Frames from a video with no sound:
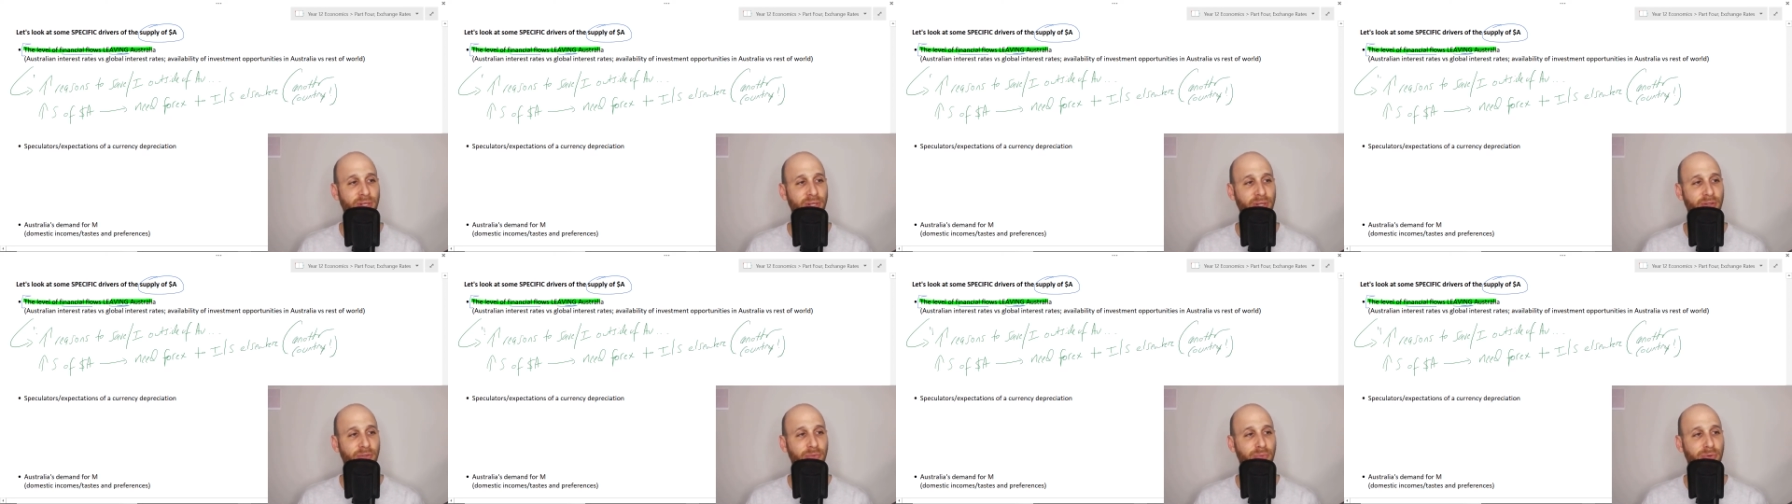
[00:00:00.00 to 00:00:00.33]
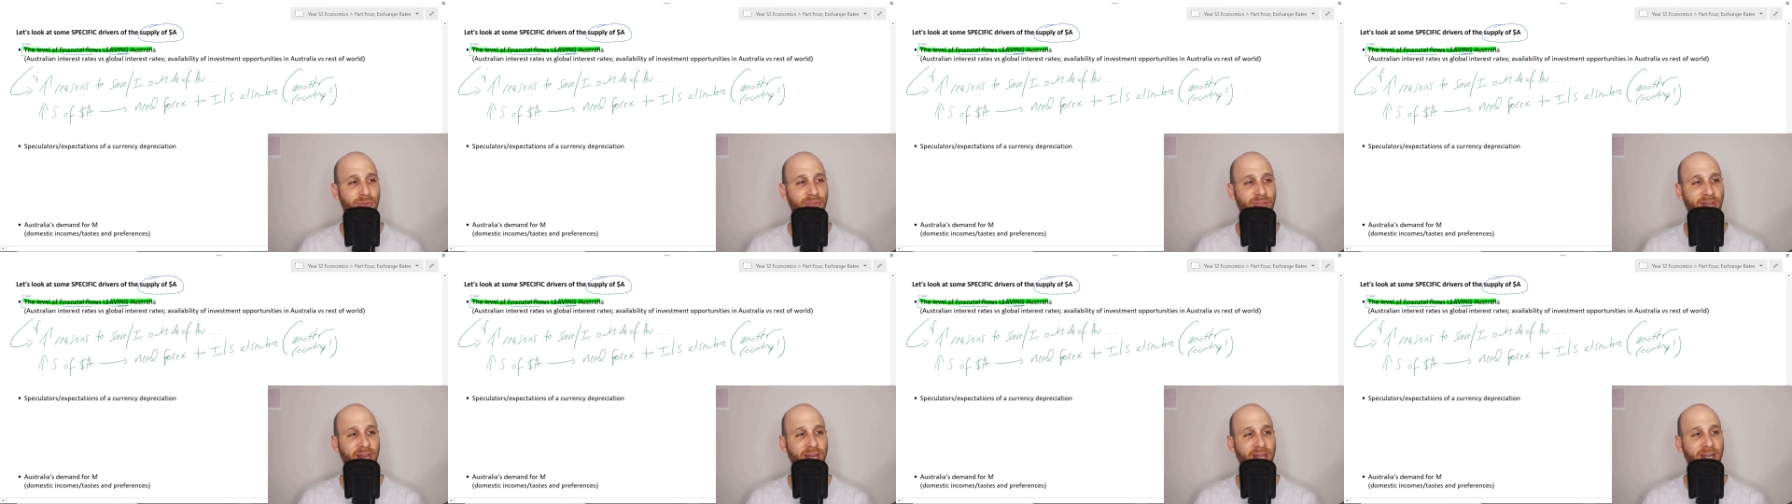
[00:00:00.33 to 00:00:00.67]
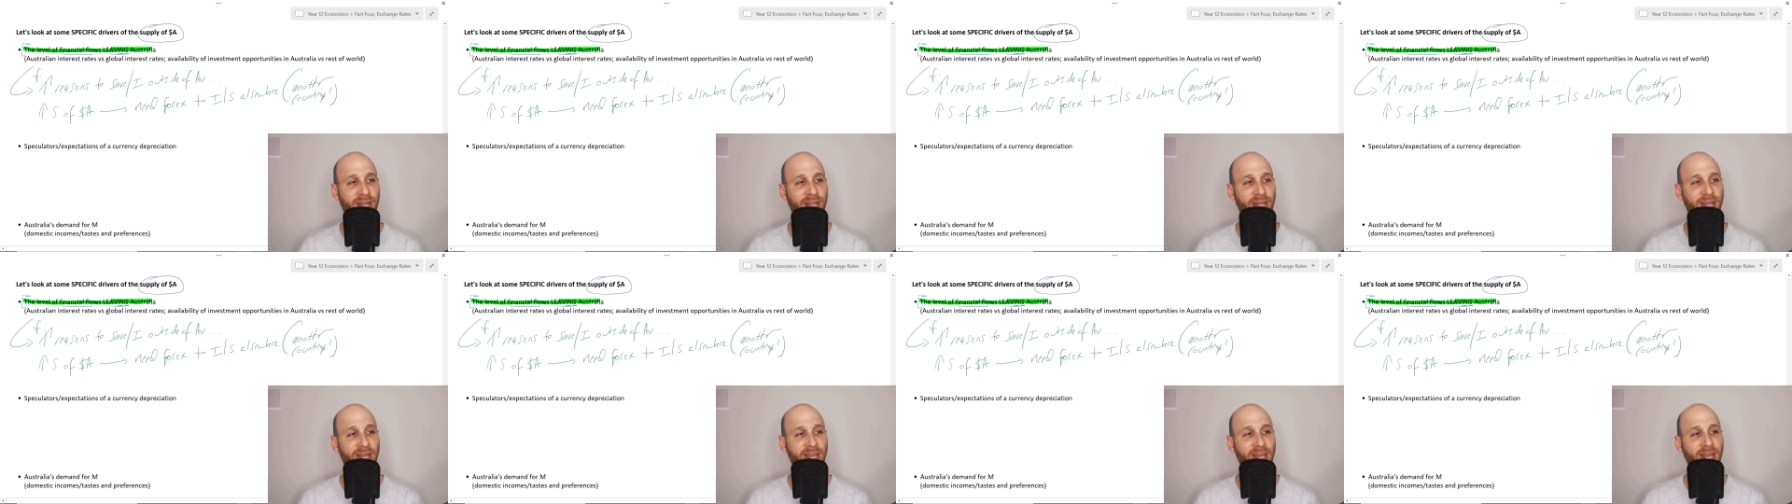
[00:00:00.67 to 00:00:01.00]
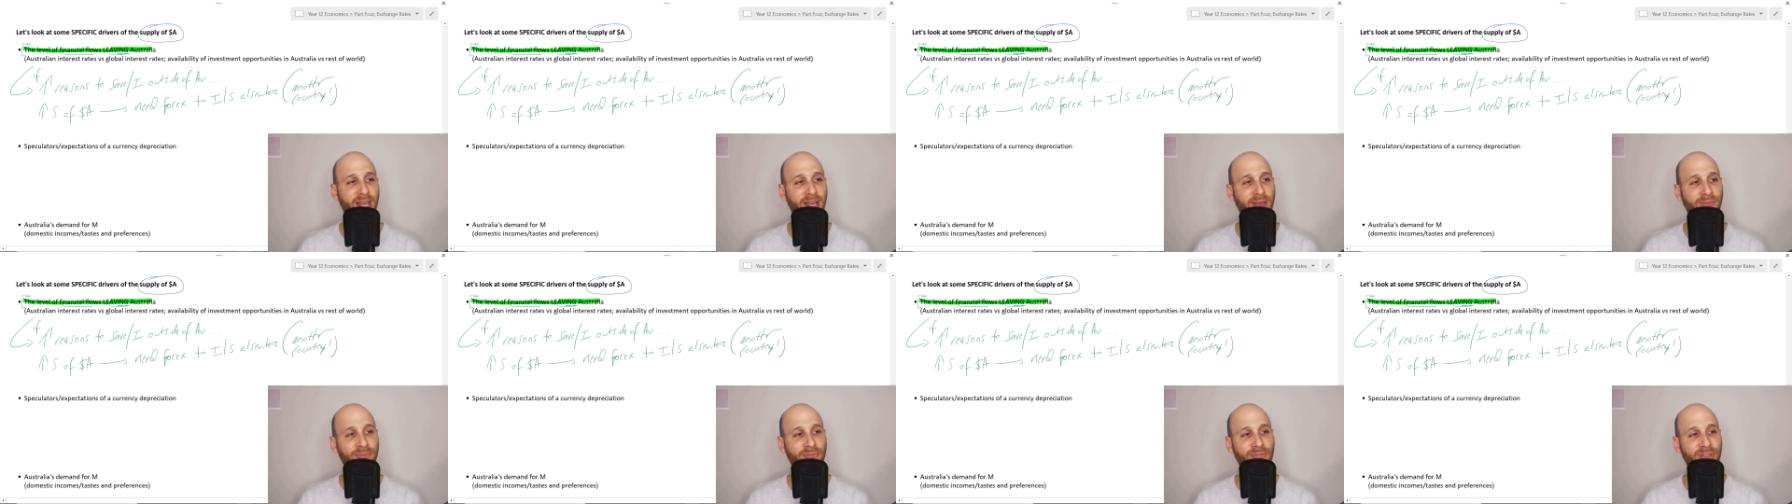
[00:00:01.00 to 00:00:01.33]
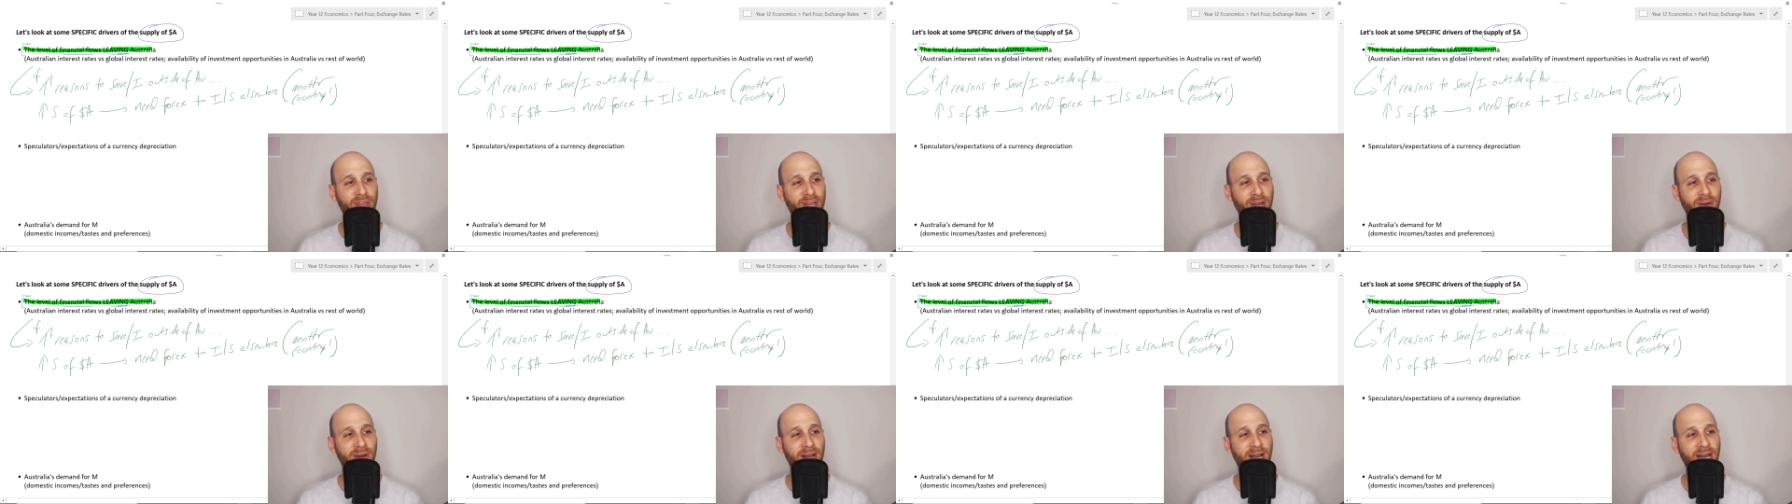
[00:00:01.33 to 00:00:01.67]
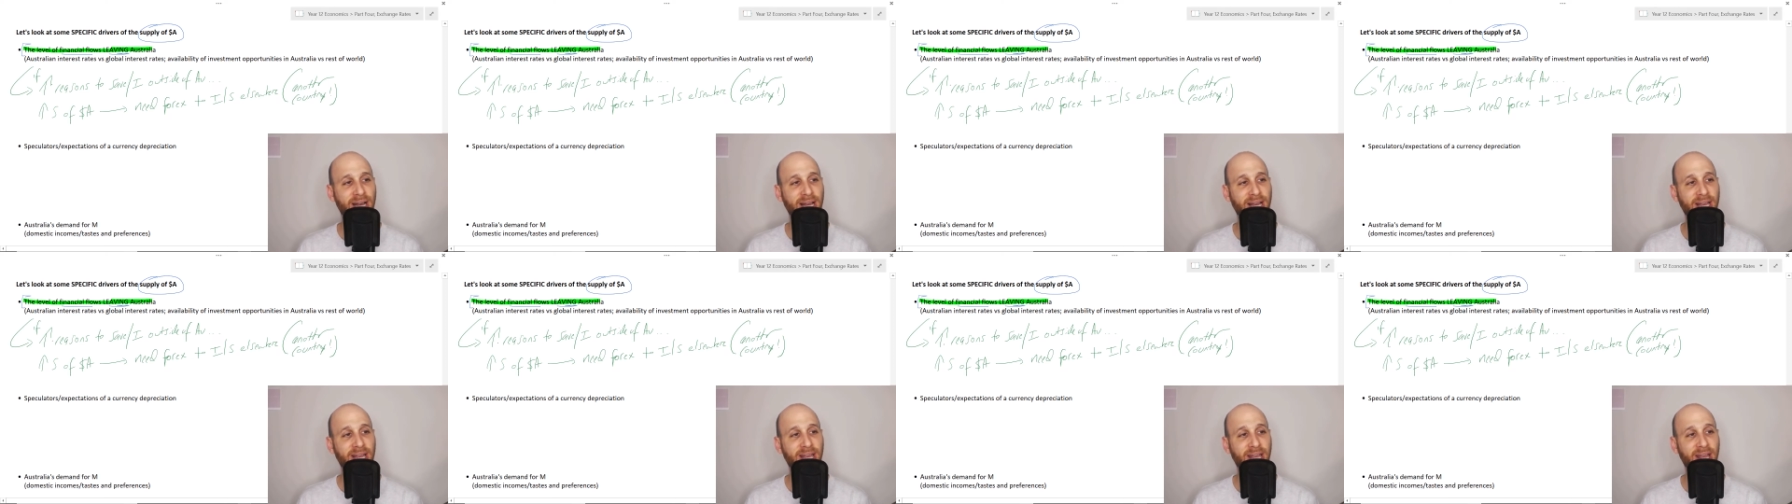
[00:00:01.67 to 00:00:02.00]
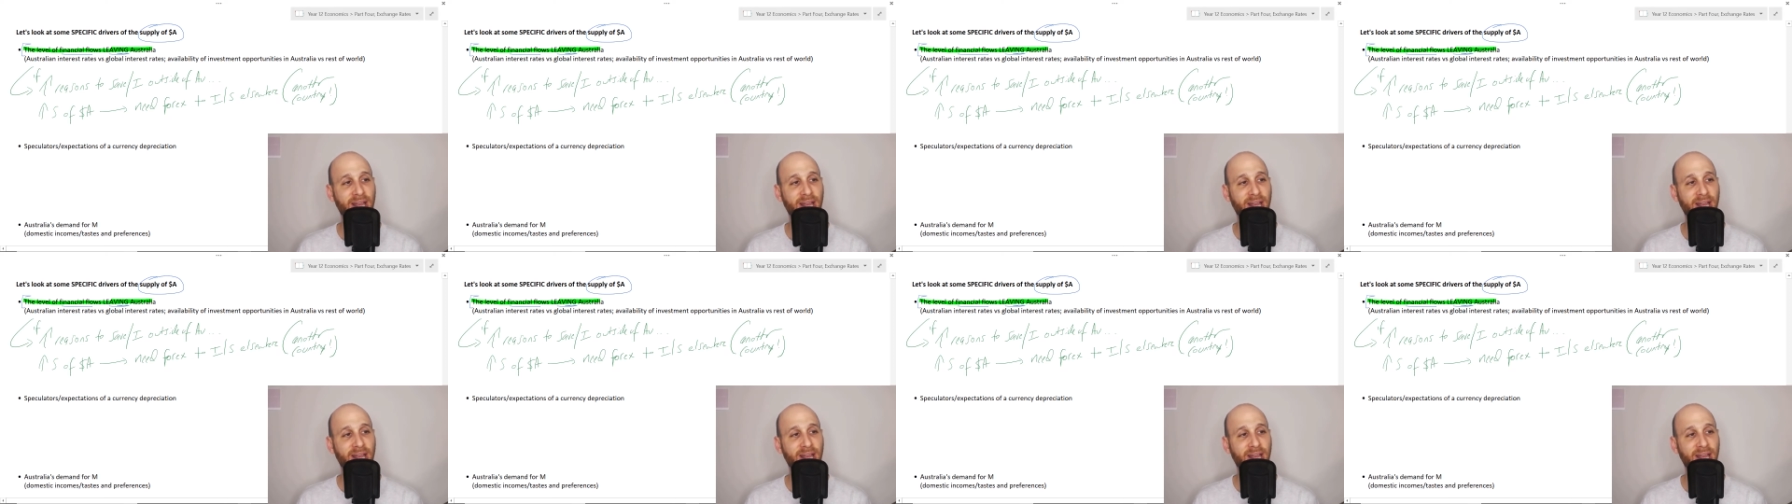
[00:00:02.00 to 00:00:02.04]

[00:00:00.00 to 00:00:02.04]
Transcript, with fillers: let's put that, if there are